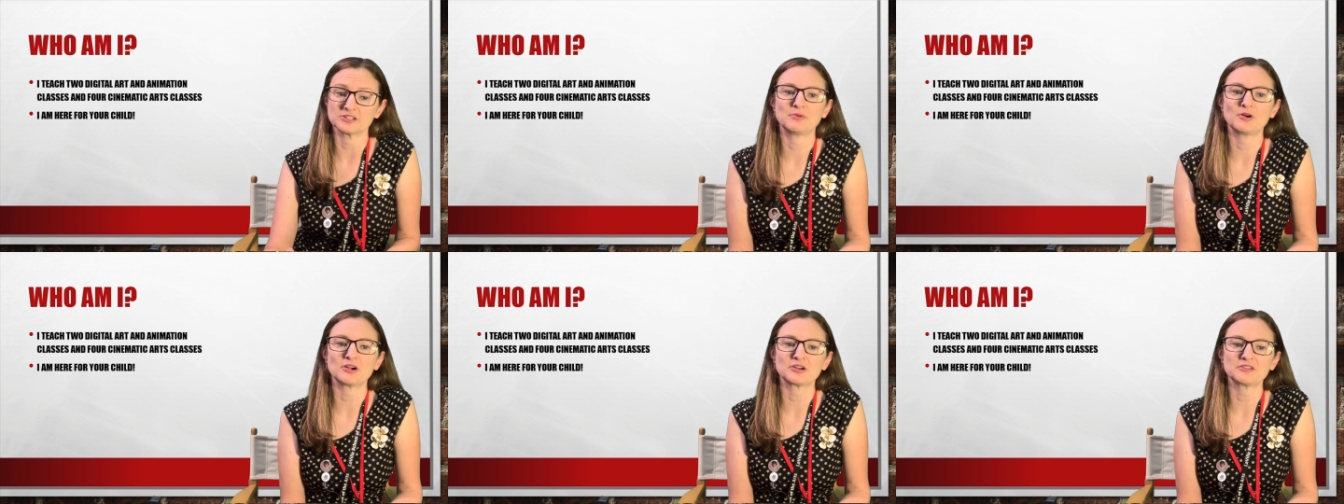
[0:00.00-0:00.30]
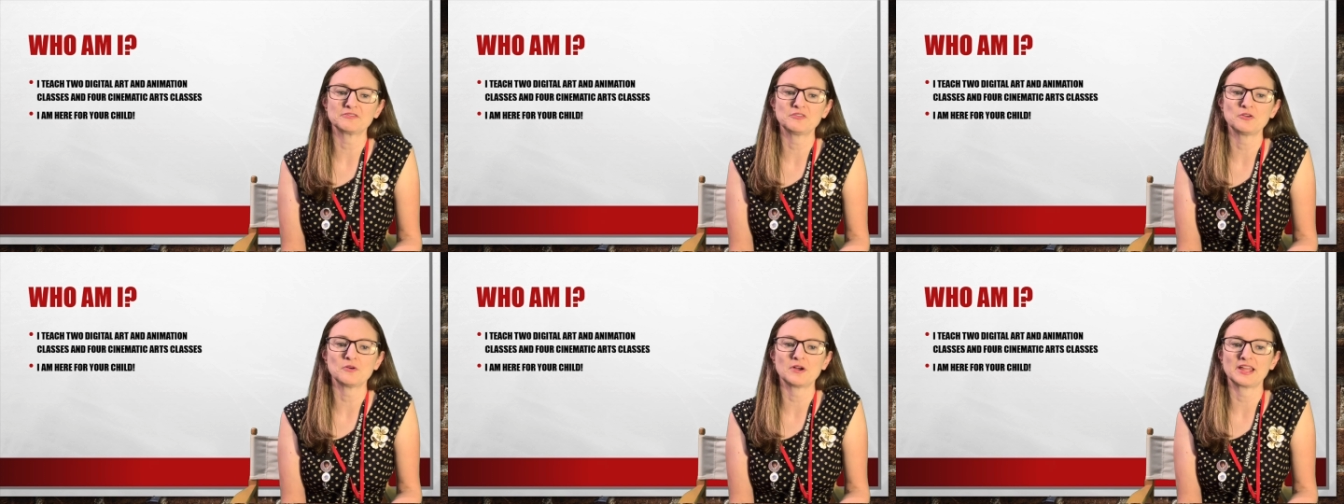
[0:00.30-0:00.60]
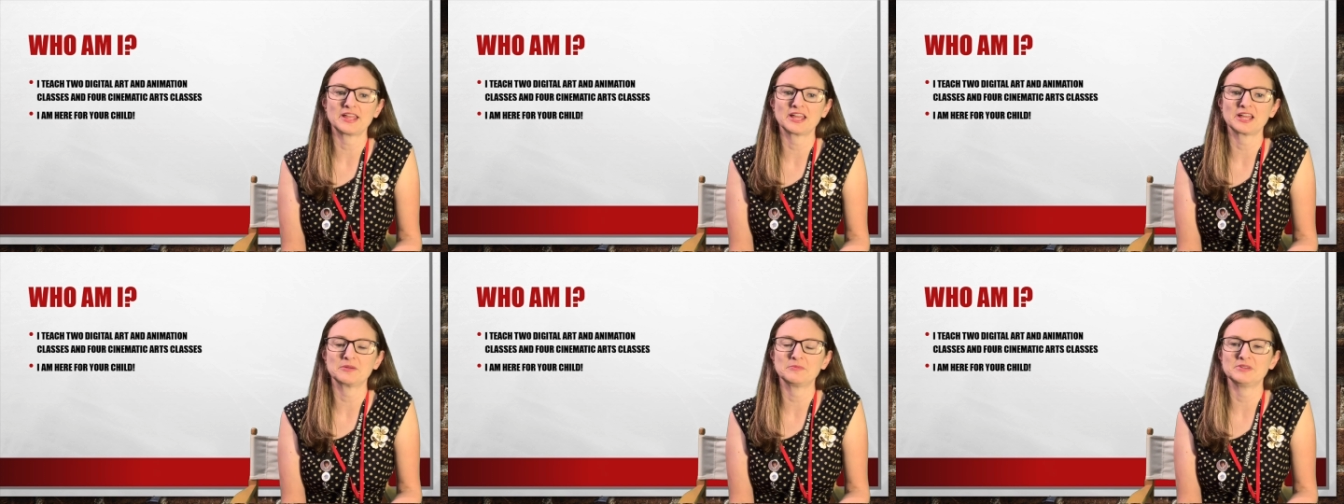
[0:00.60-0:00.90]
Part of who I
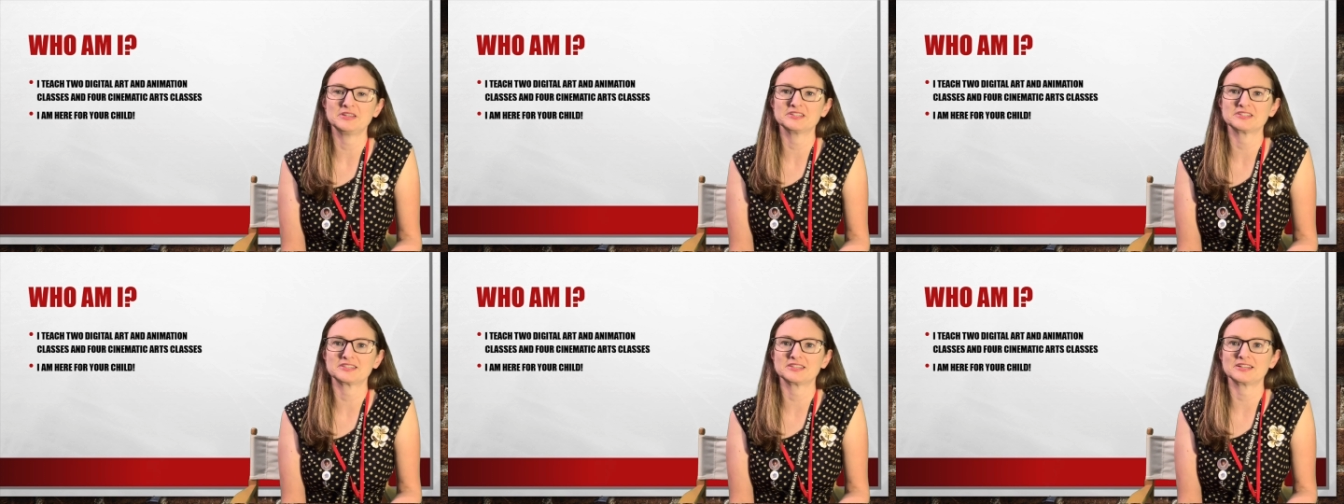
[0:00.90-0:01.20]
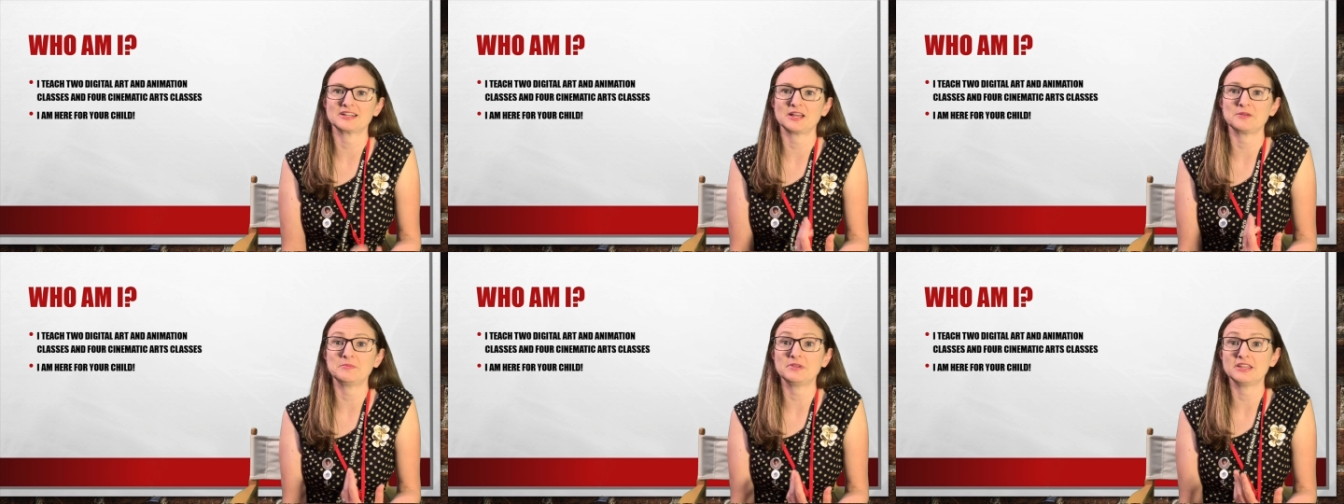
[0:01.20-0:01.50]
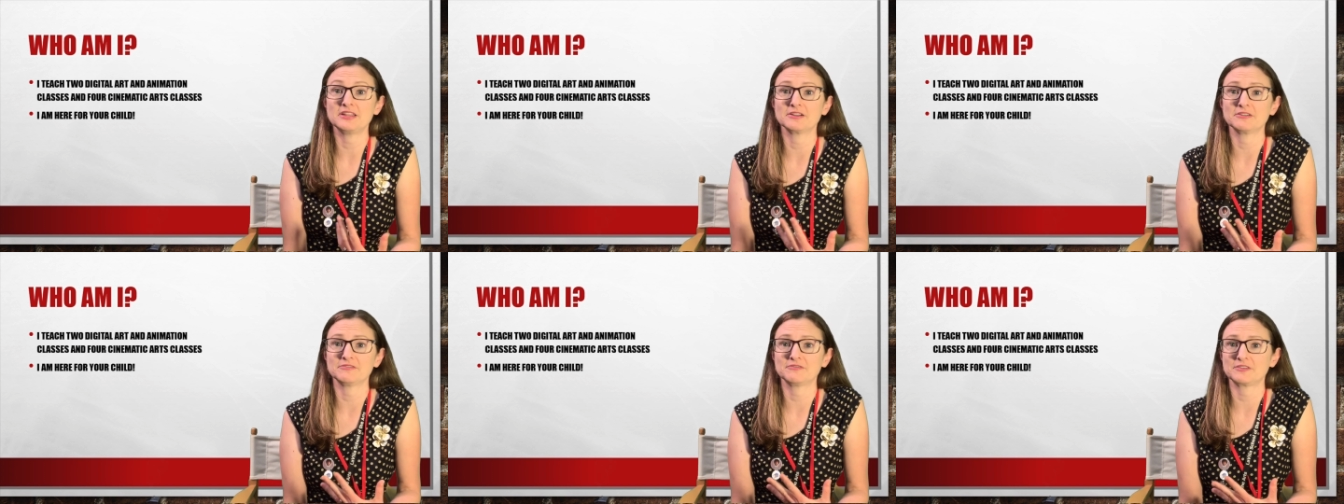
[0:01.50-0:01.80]
am is that I'm
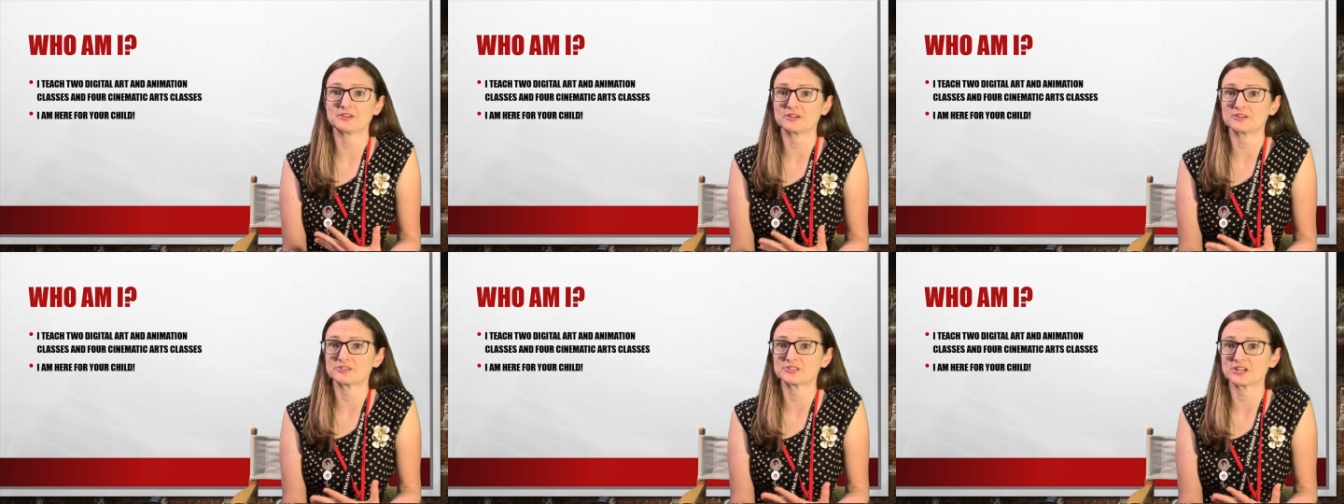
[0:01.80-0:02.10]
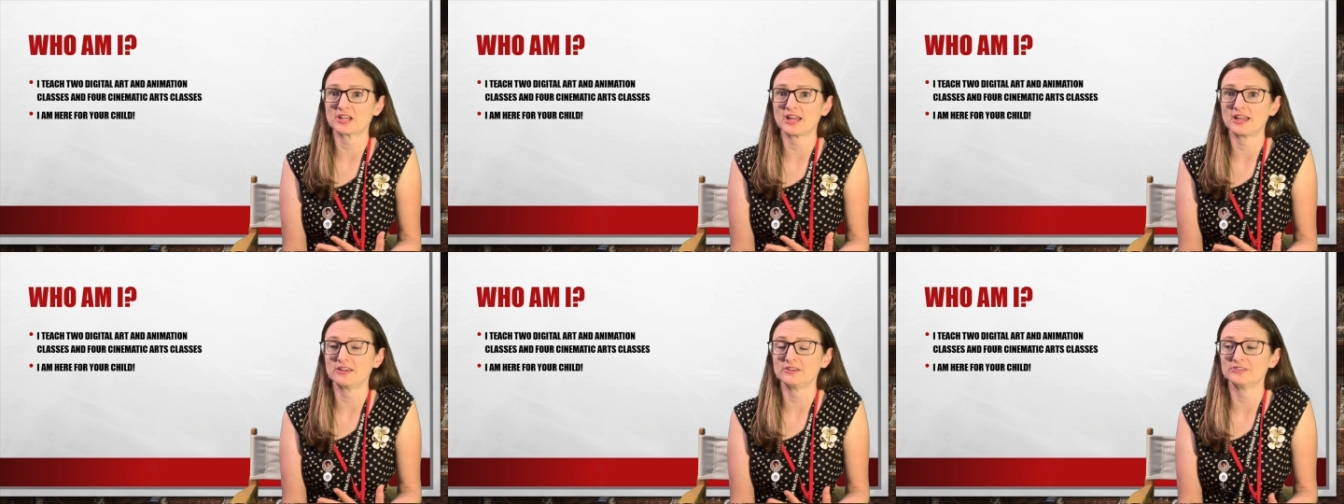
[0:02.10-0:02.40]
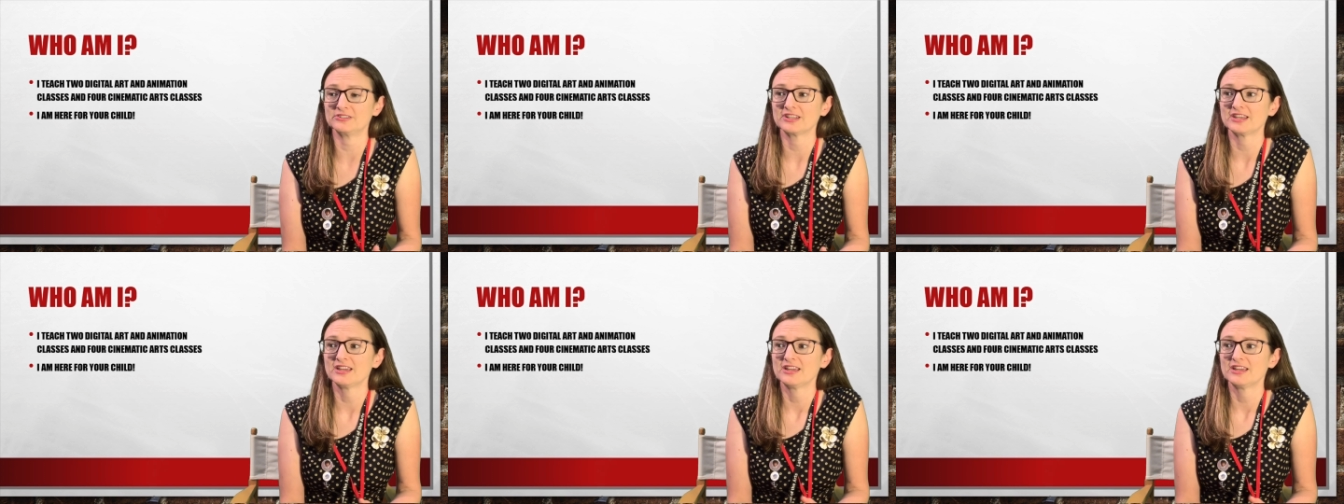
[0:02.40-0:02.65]
here for your child.